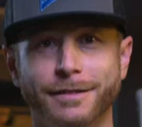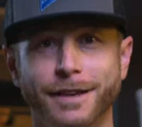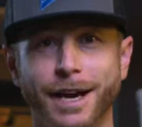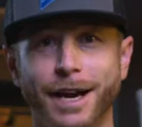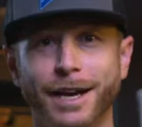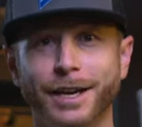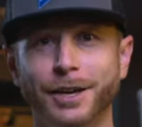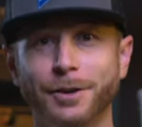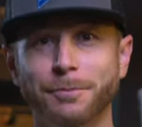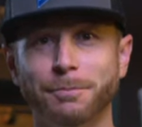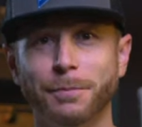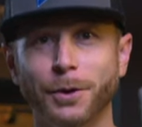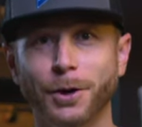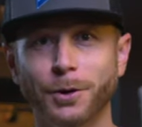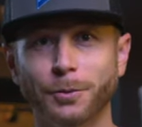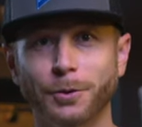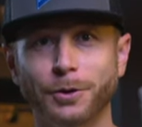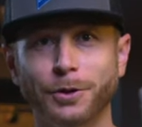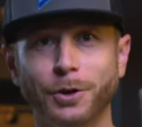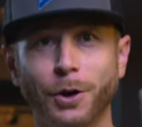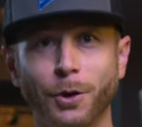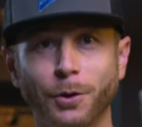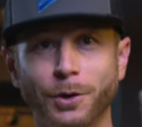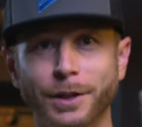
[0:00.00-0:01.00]
Hi, I'm Bert
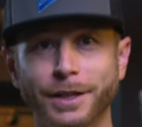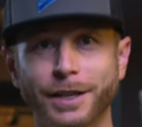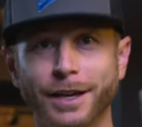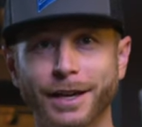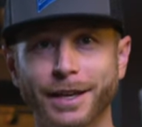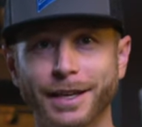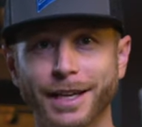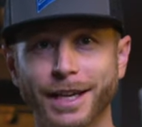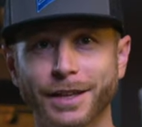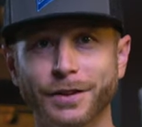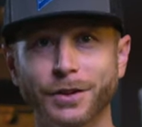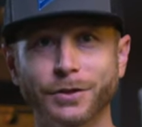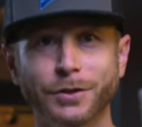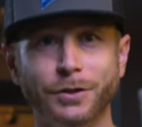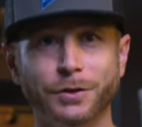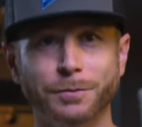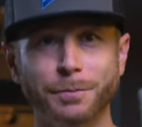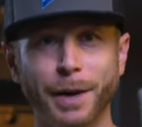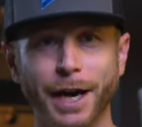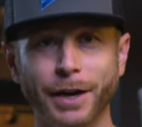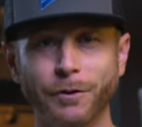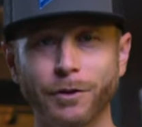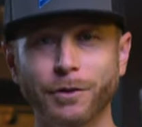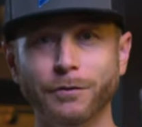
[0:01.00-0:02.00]
with Eye, and this is
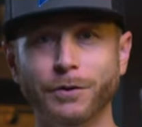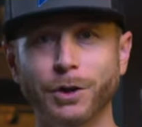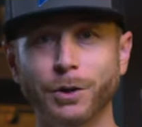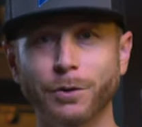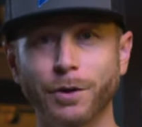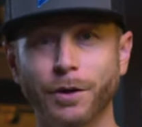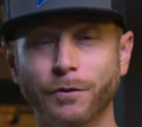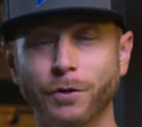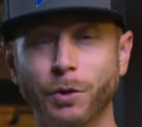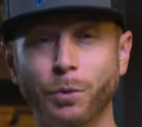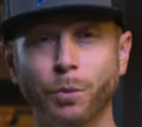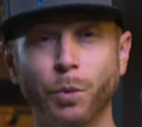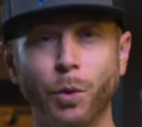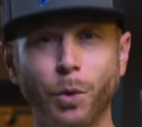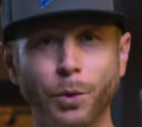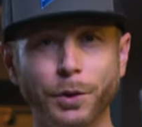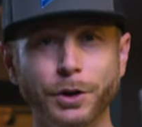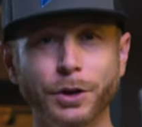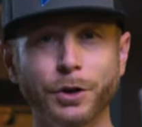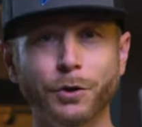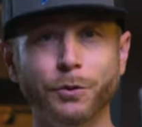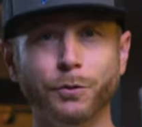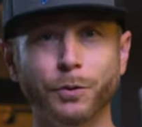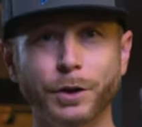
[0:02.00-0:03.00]
my review of the
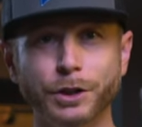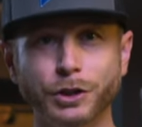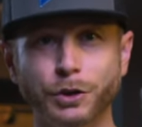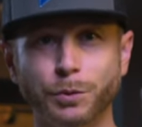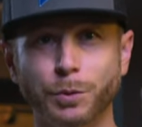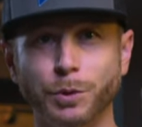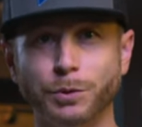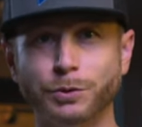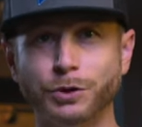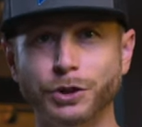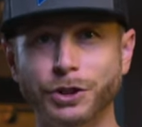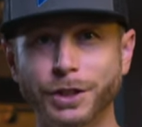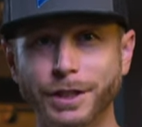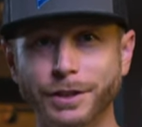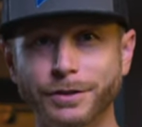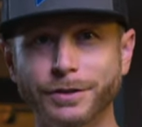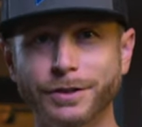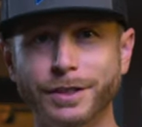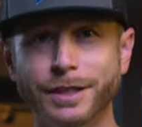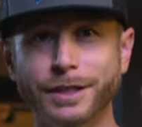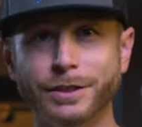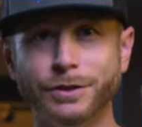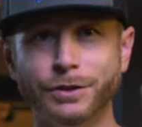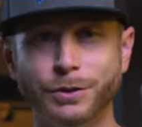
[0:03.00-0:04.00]
Warrior Ritual
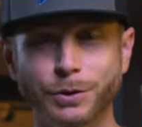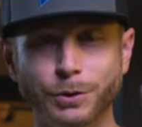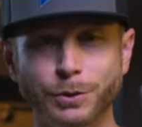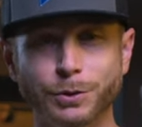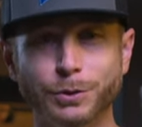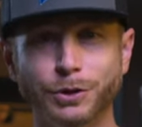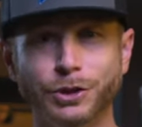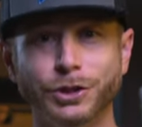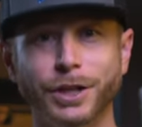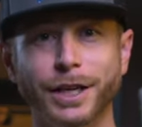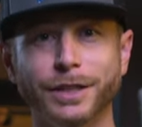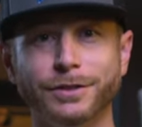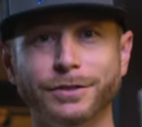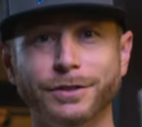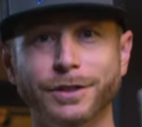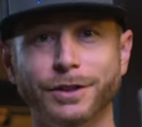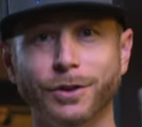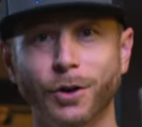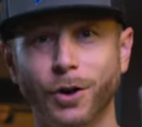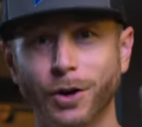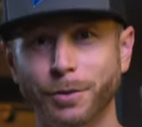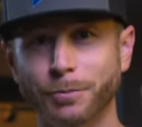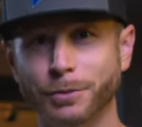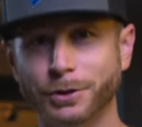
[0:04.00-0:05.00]
GT2 Chest
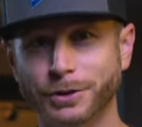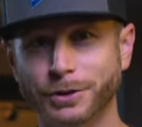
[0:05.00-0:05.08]
and Arm